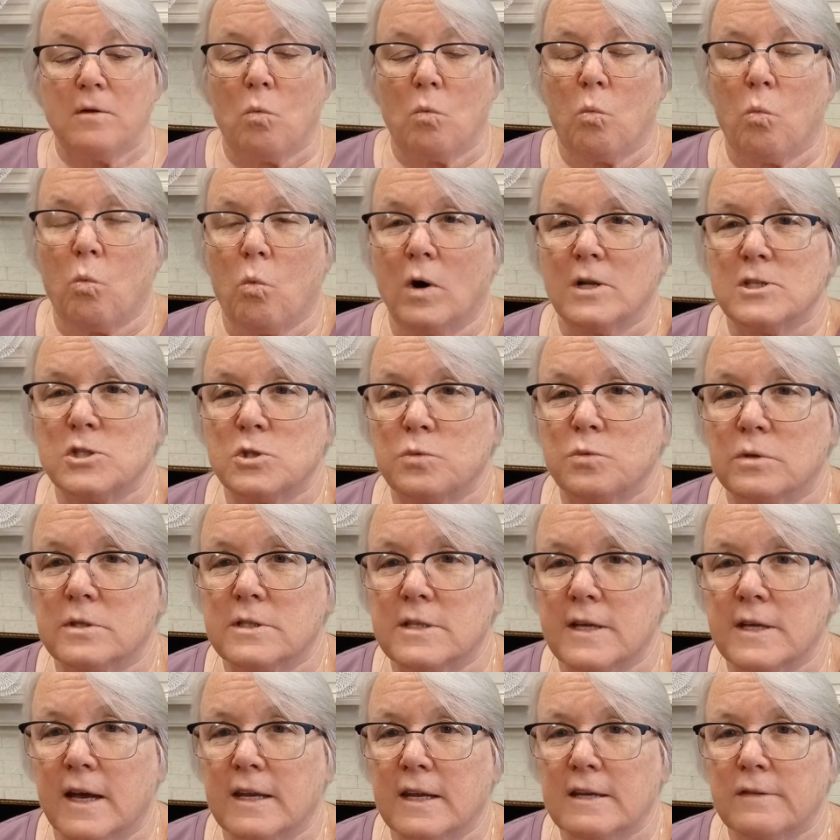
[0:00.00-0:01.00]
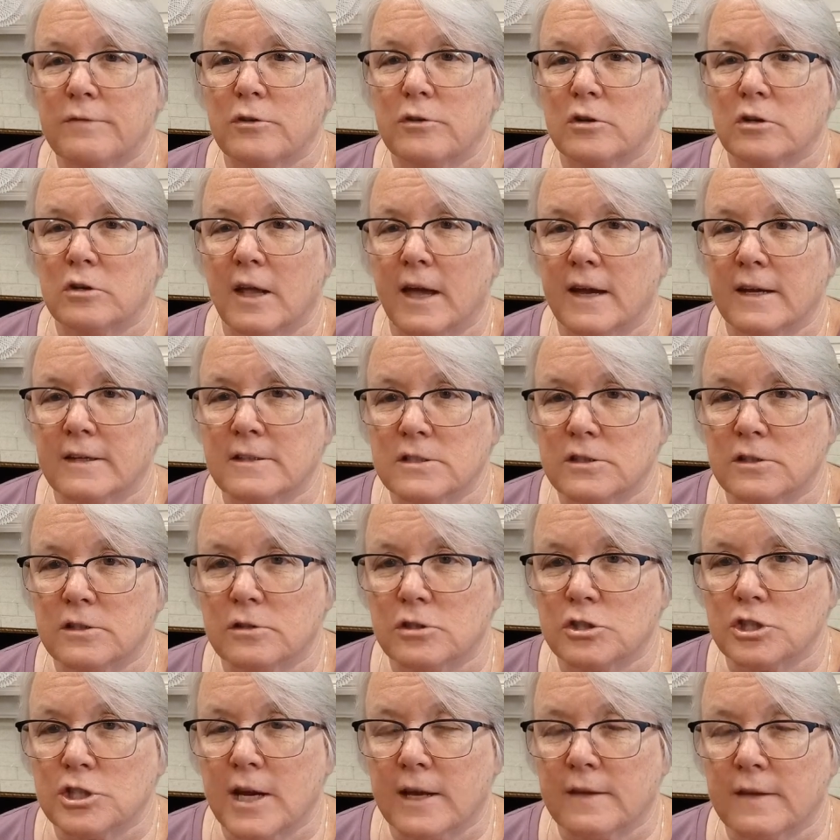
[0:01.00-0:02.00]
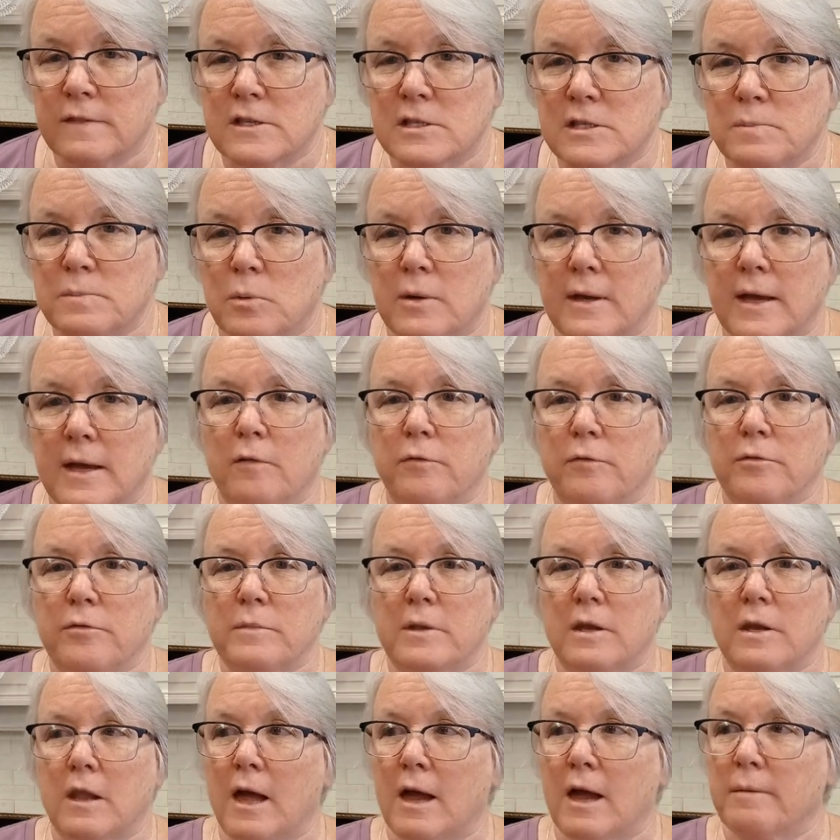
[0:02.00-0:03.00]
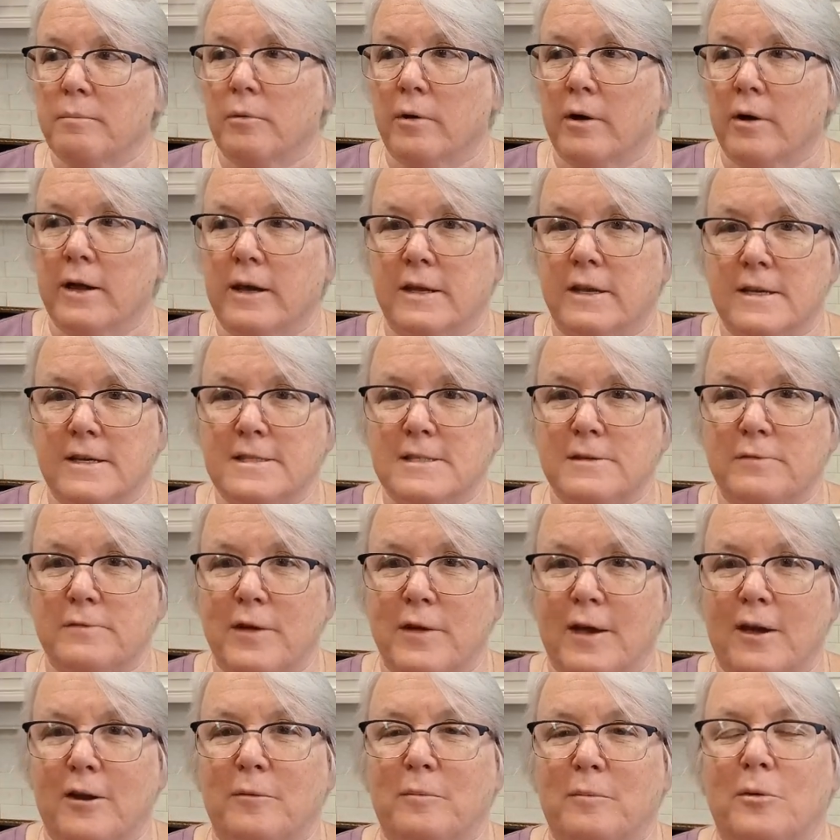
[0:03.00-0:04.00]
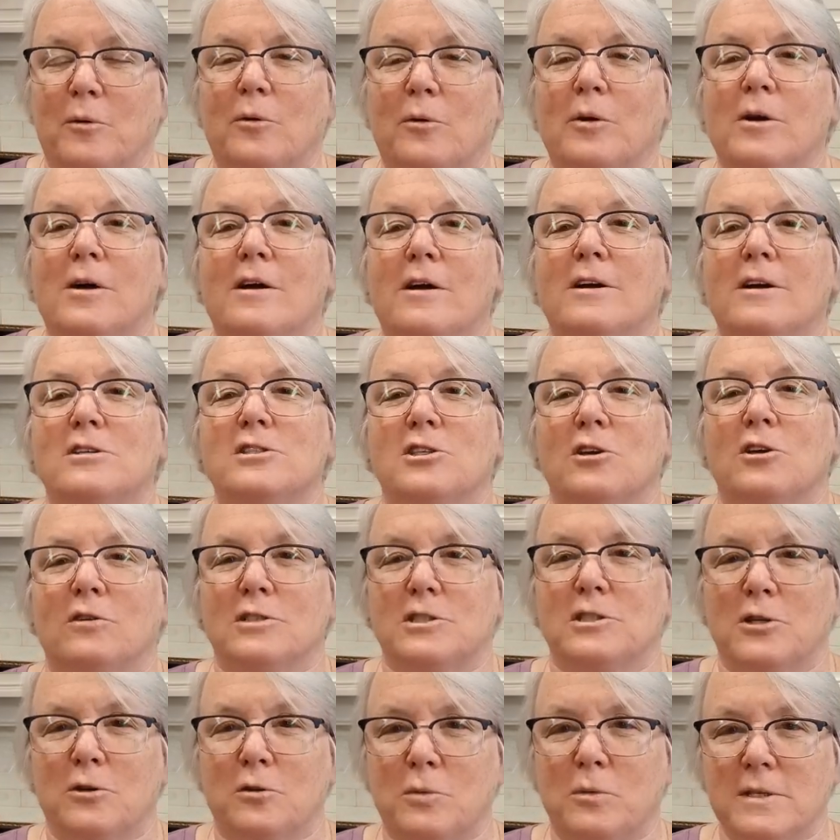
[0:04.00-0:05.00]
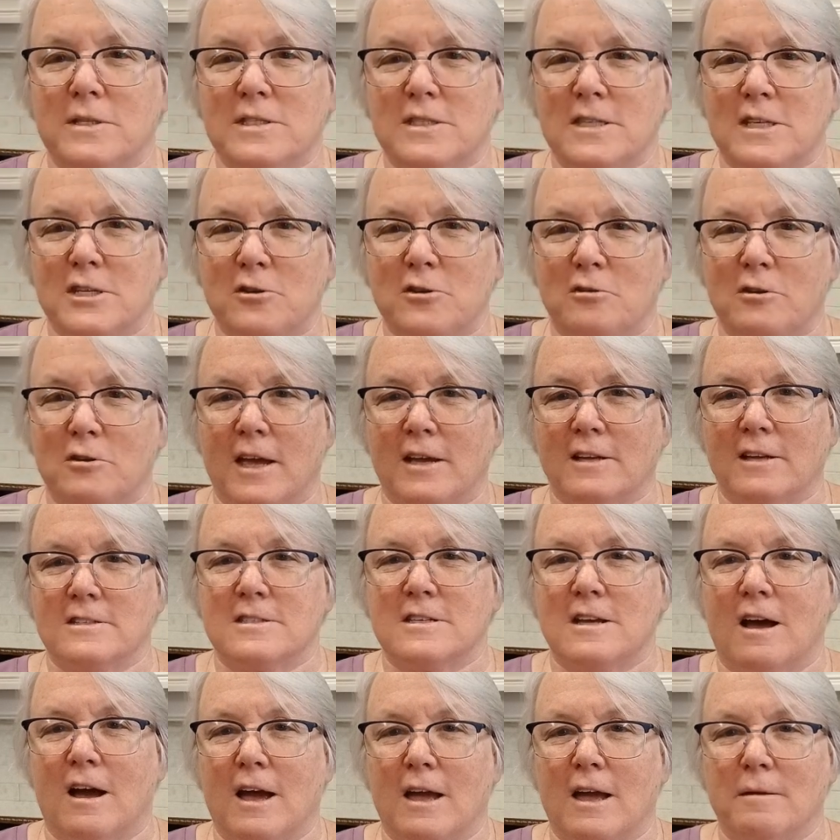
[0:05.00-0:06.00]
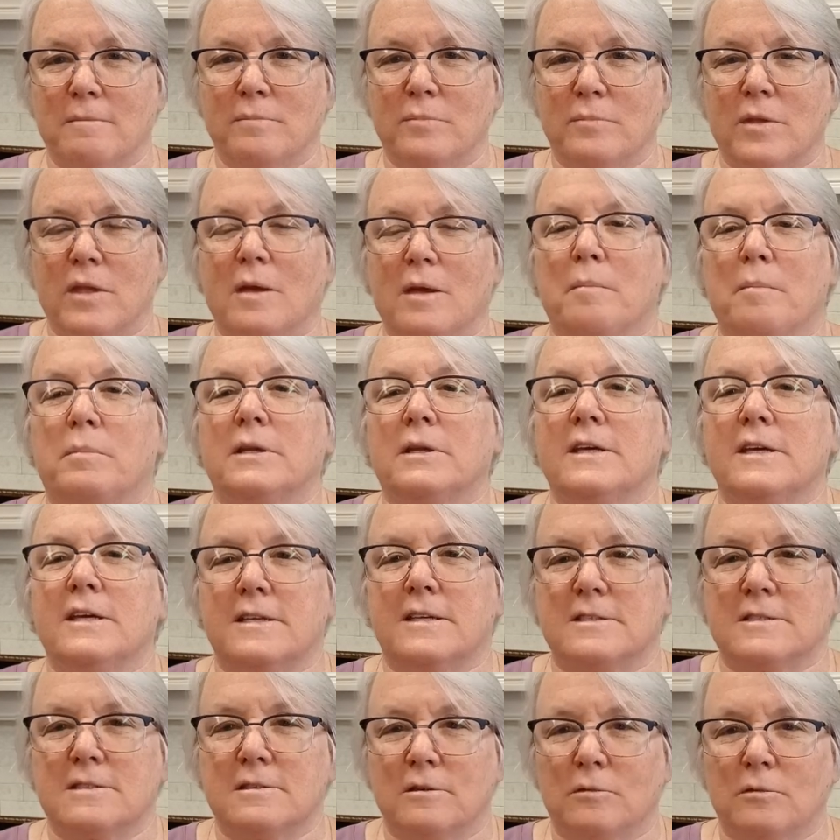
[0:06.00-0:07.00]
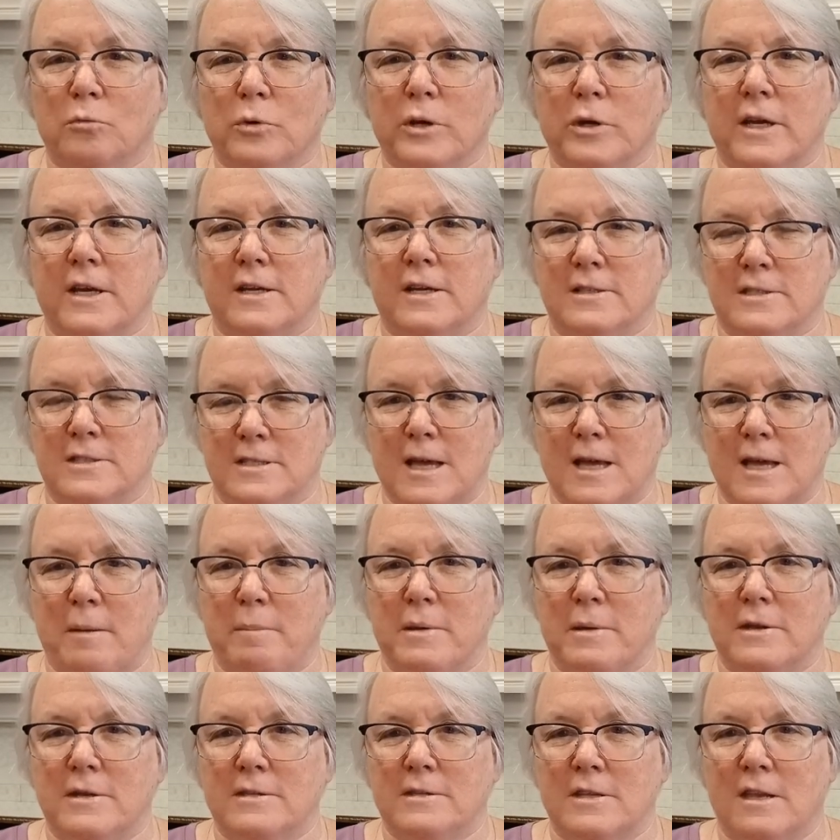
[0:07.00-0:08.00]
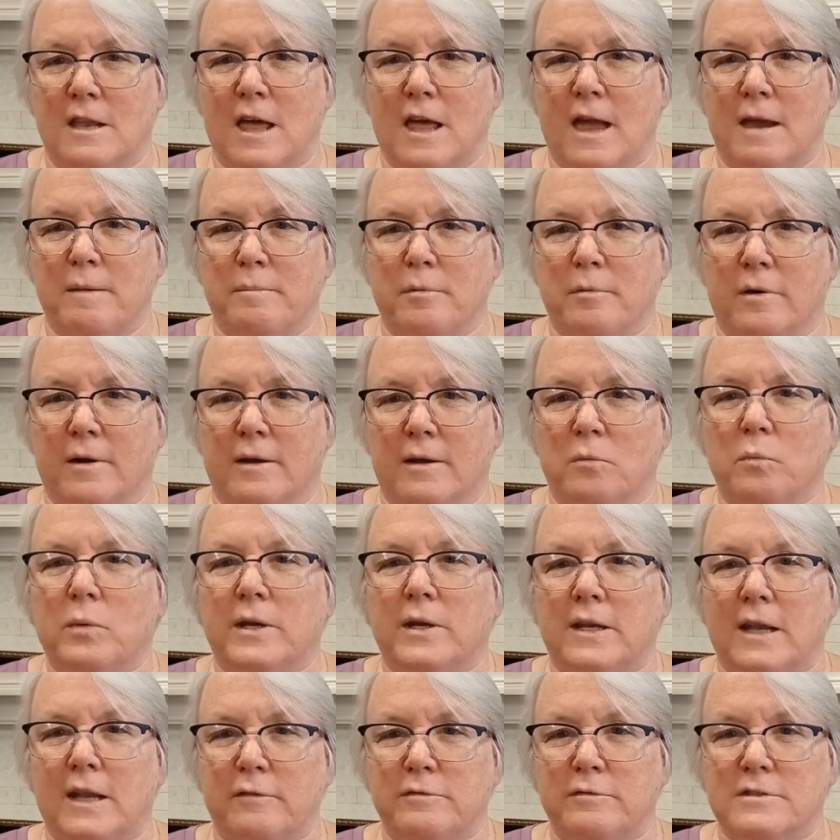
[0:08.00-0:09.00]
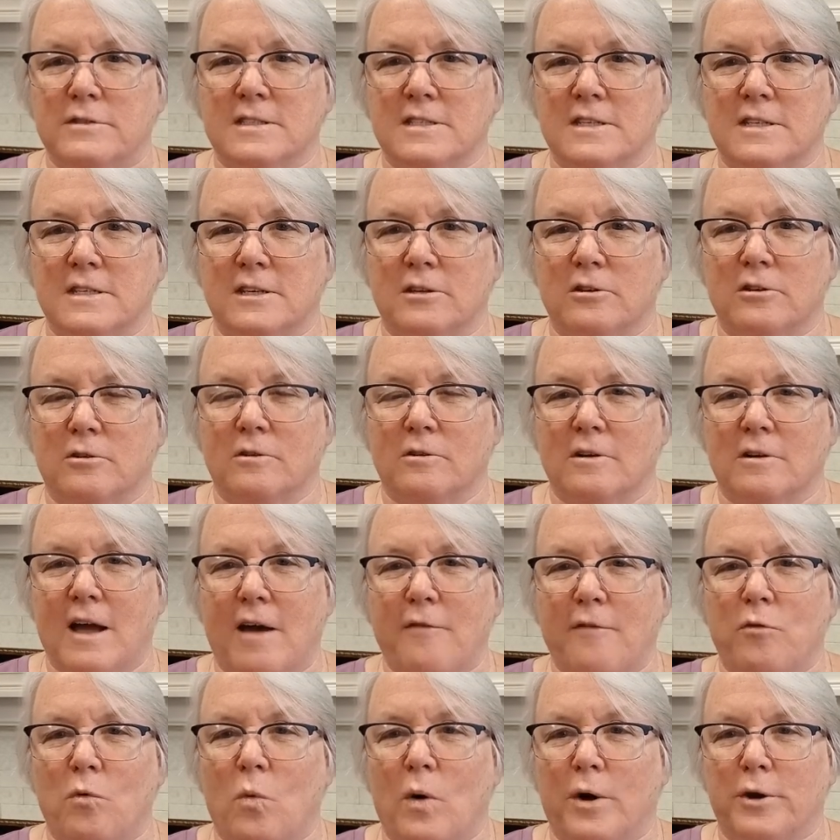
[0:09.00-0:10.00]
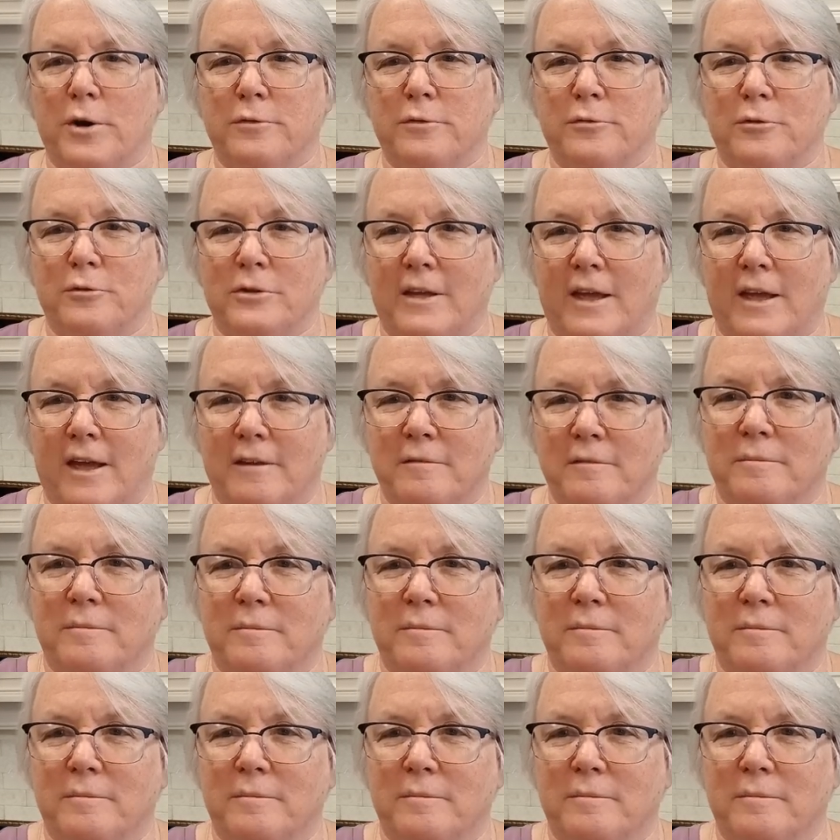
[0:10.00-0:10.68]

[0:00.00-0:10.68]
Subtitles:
Once we're done, if you'd like to check this book out from the library, it is available. So until we see you next time, please read, stop in at the library. We'd love to see you. Have a wonderful day.